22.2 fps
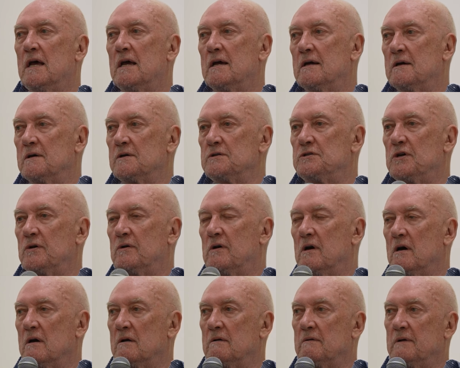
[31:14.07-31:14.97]
because you
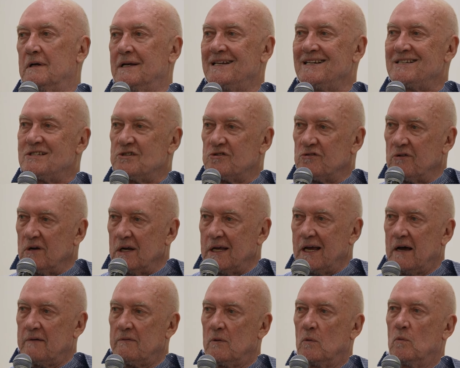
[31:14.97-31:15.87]
can't literally
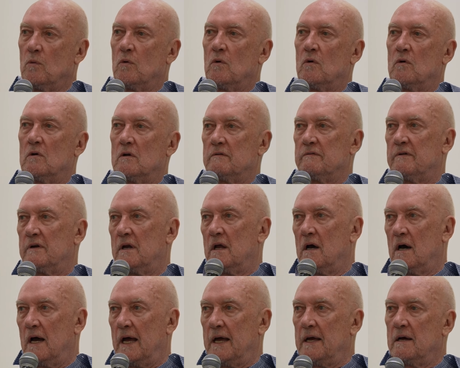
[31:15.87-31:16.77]
have a wall of
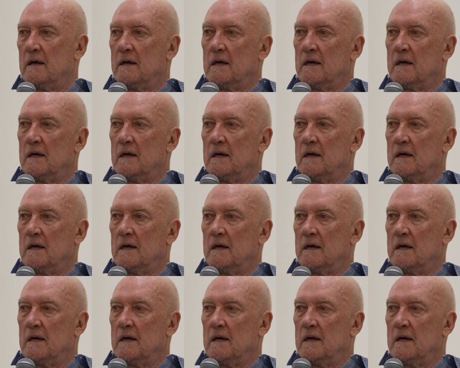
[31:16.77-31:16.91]
light.